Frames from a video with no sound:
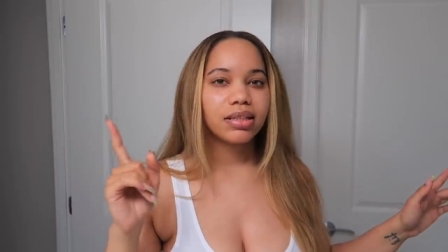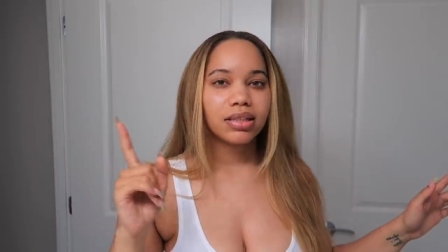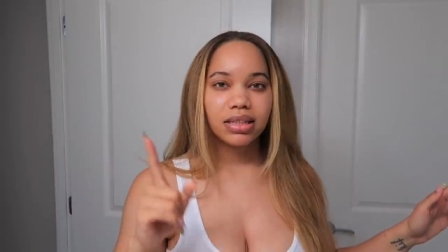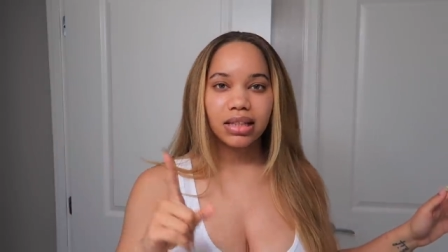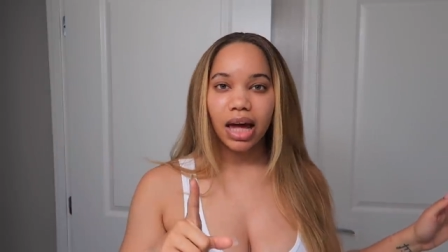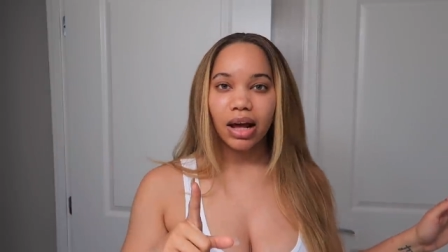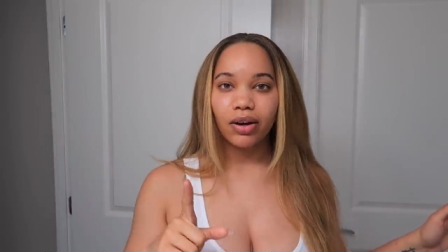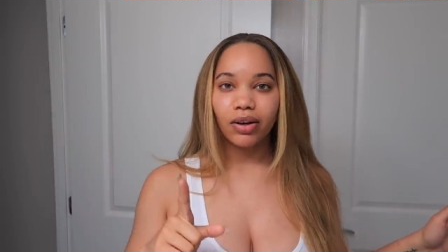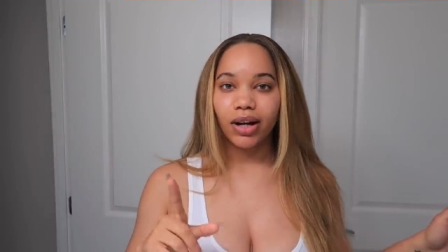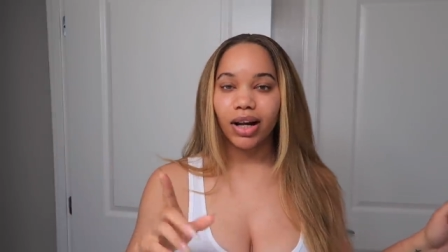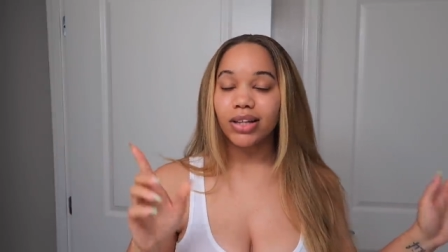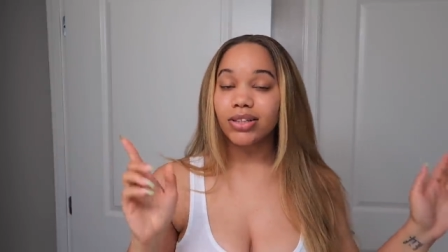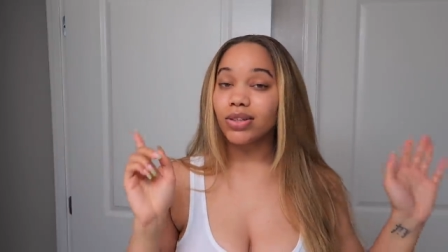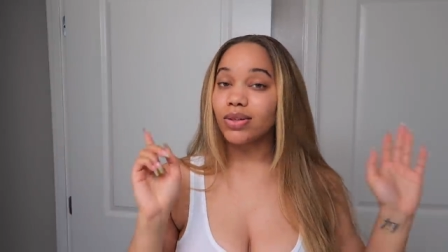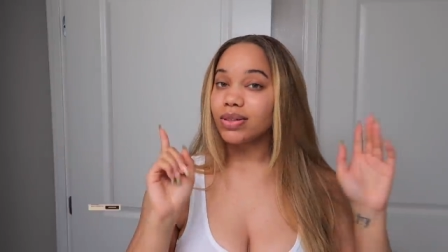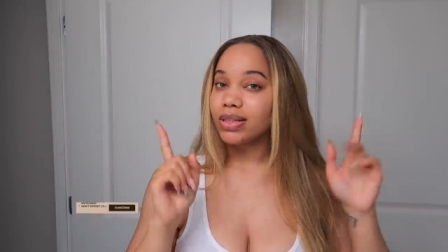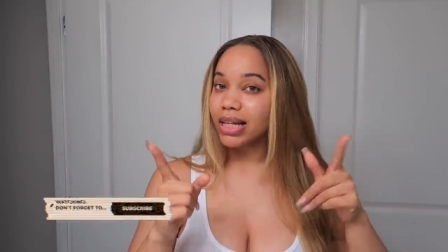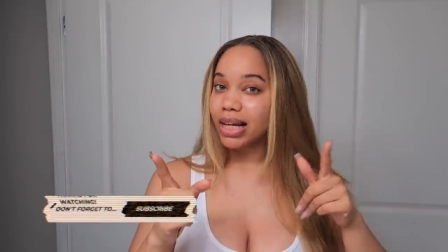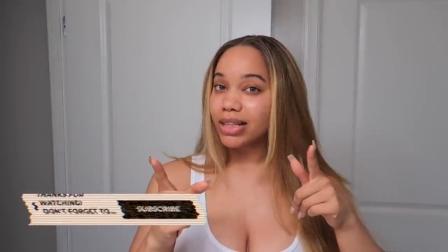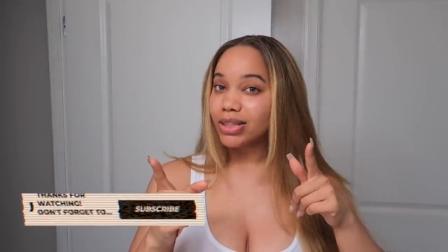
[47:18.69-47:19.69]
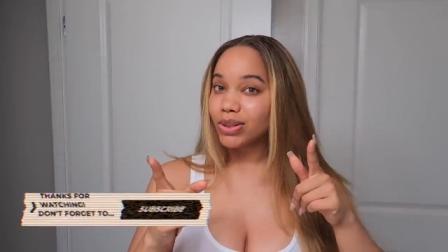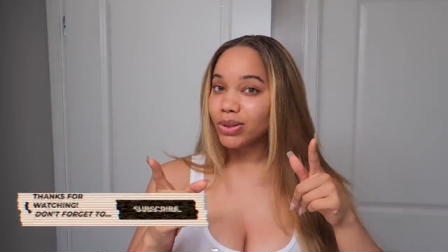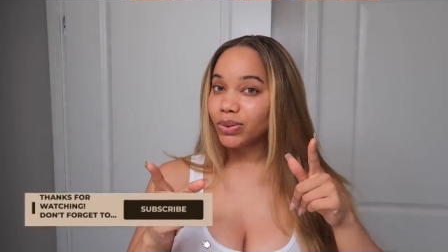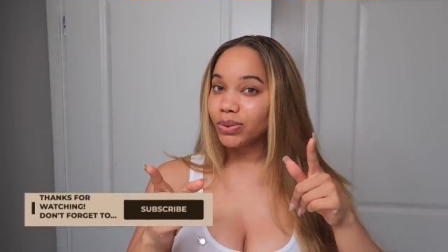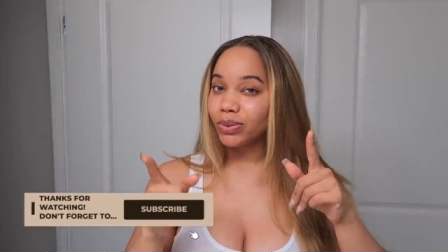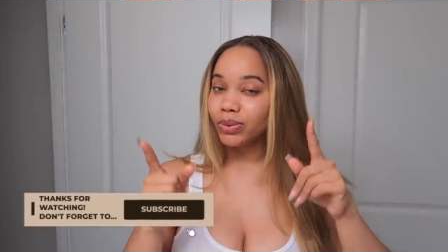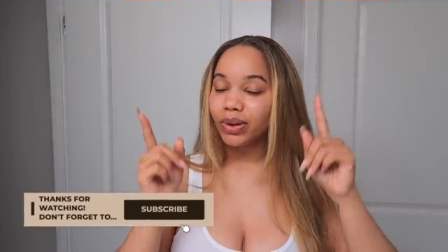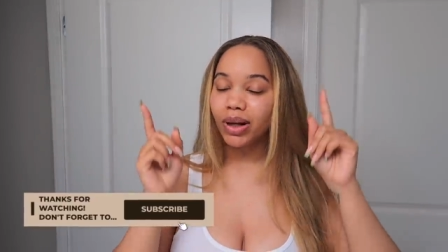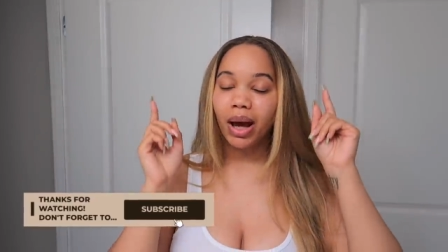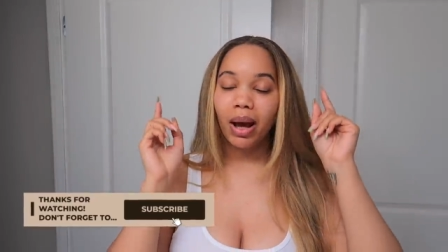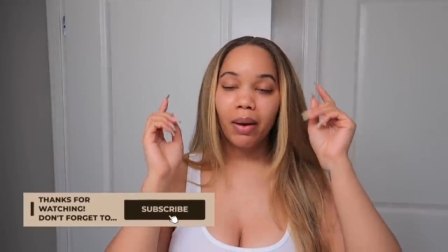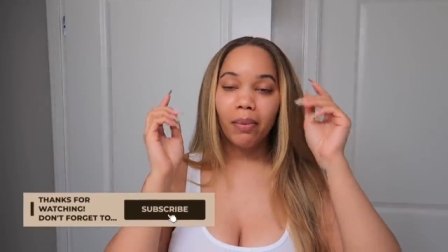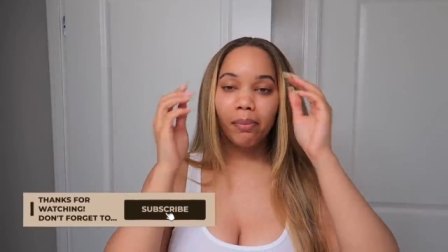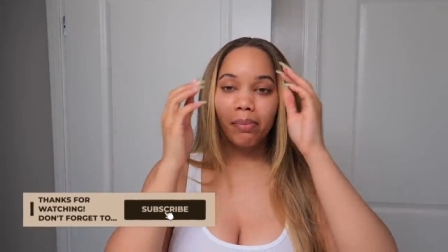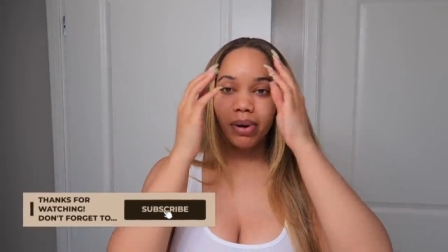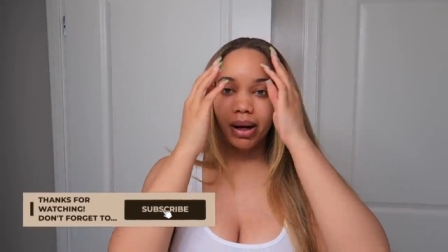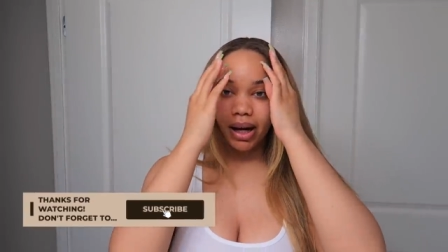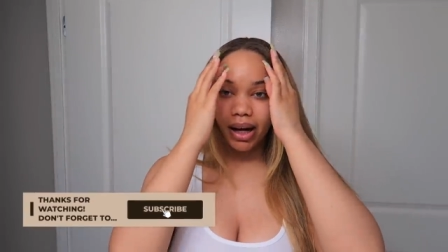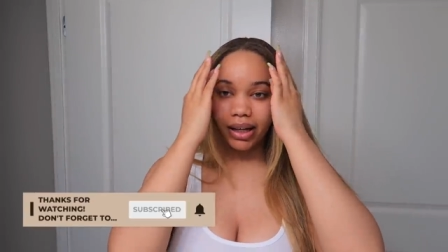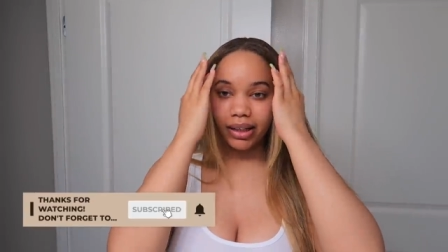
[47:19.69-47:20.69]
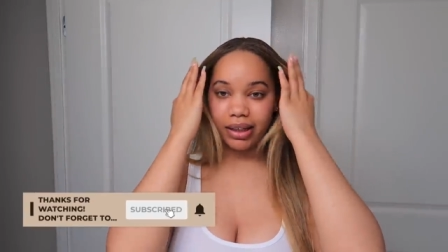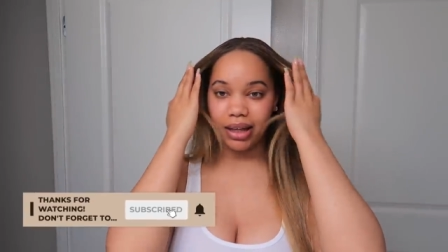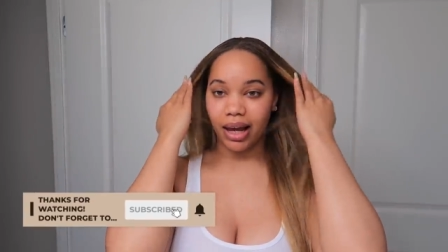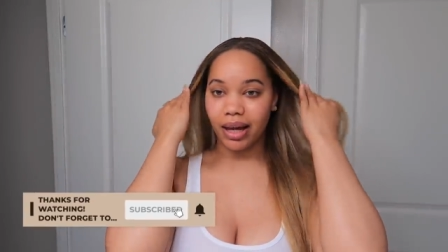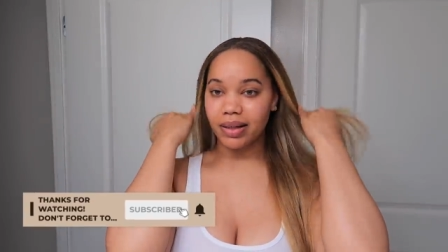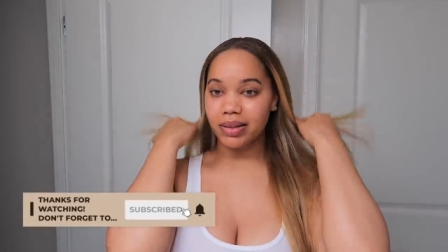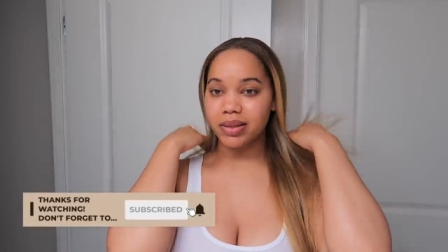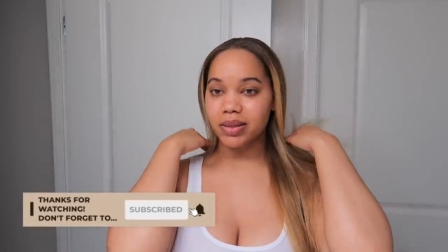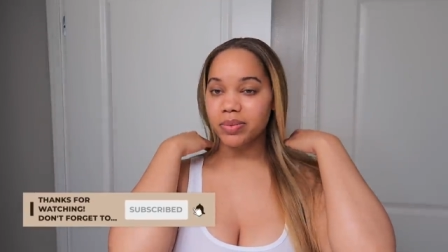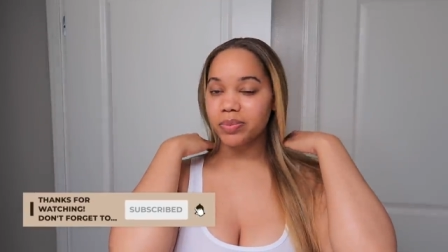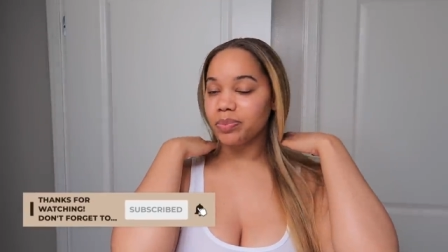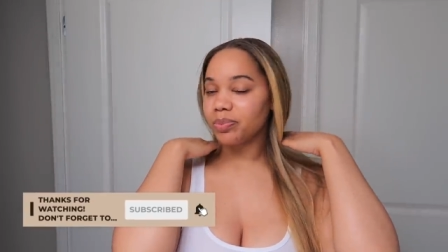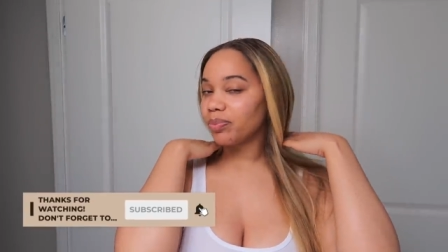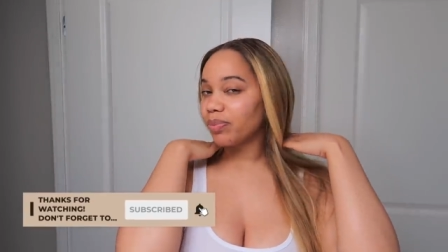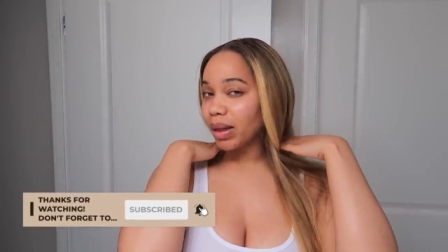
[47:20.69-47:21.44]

saturday so stay tuned but yes